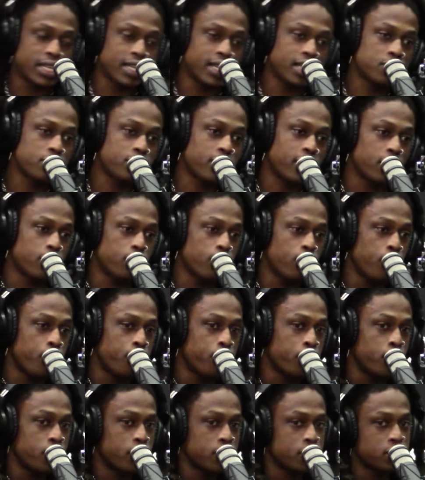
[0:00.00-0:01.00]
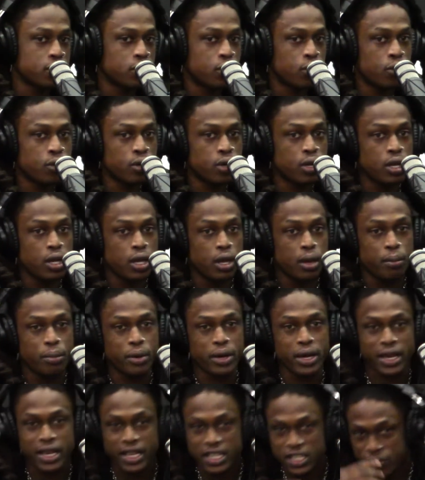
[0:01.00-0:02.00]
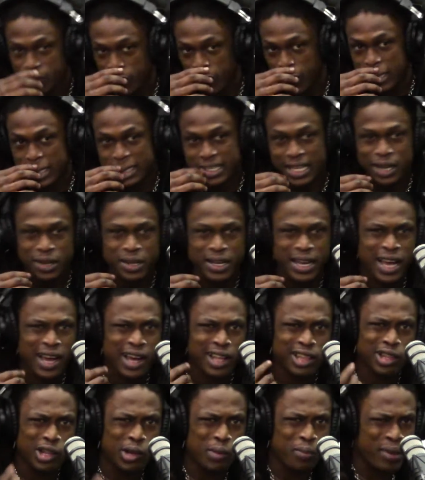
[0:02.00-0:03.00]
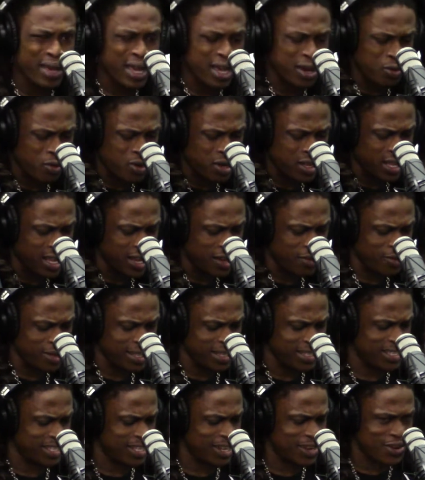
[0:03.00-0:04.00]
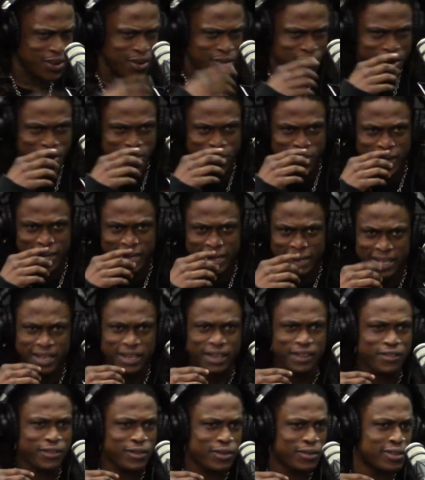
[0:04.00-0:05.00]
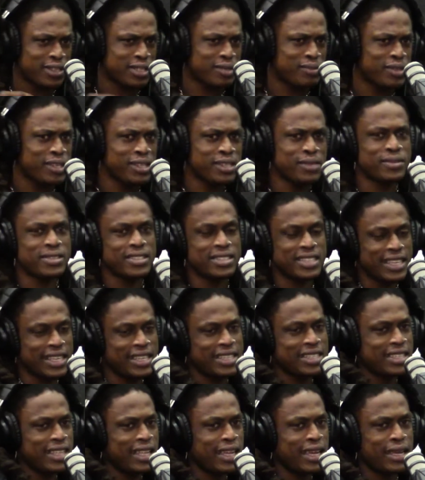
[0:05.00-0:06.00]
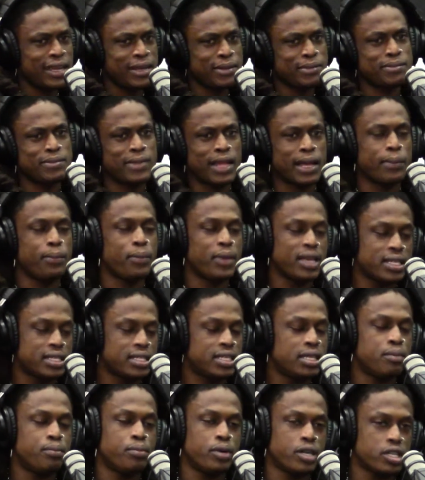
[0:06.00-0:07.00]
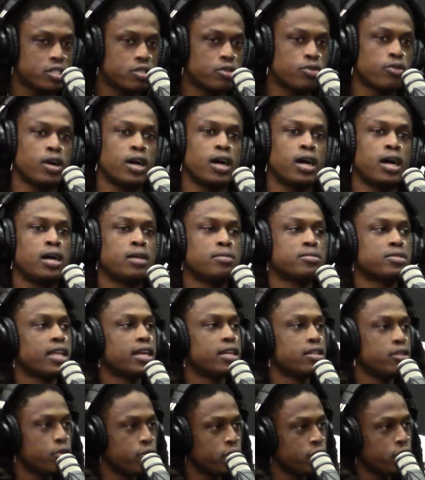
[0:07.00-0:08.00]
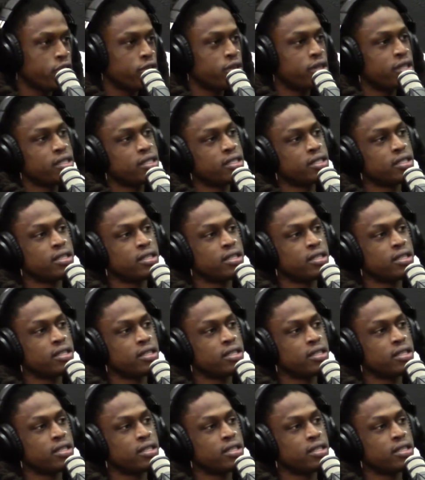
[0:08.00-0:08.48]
That's what I grew up on. So. But as far as like now, I look back, what like really stuck with me, what kind of influenced me, niggas like Missy, Busta Rhymes, like Ludacris.